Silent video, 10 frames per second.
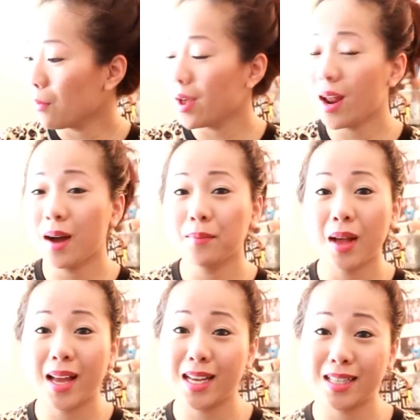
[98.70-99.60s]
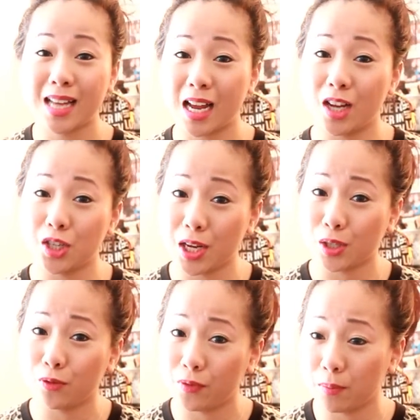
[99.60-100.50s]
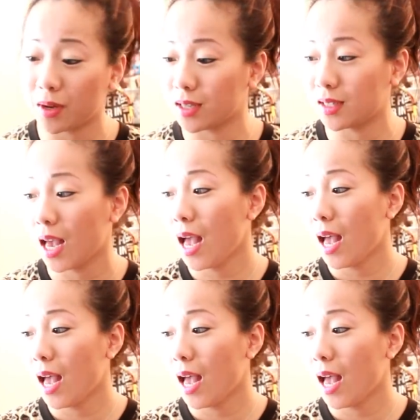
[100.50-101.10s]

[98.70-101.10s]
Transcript: But I get a chance to film because